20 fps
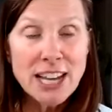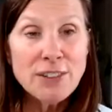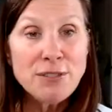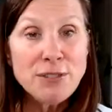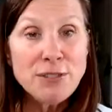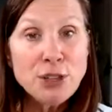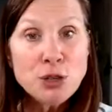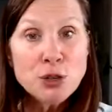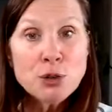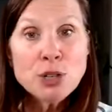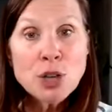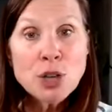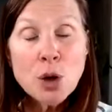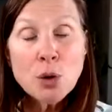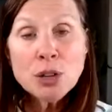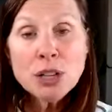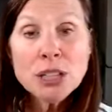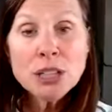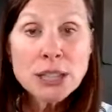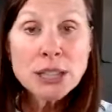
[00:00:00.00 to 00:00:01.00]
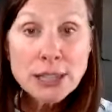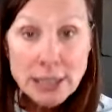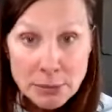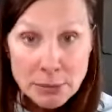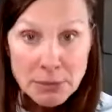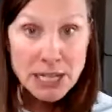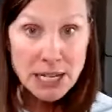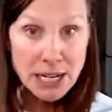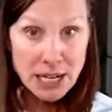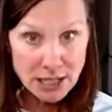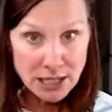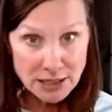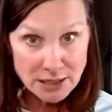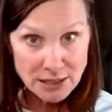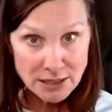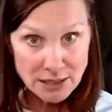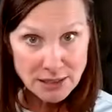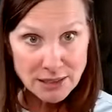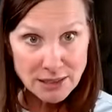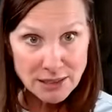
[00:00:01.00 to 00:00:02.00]
If you don't eliminate
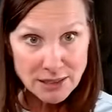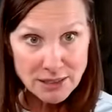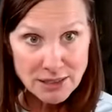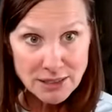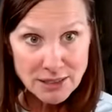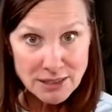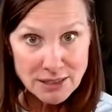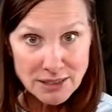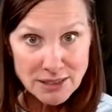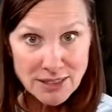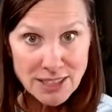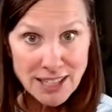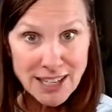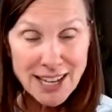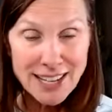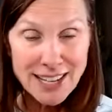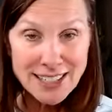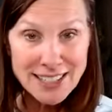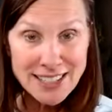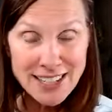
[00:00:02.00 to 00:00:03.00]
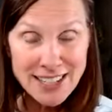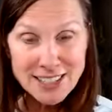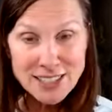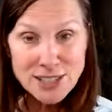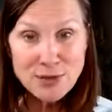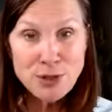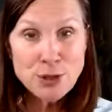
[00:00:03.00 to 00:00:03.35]
the excess,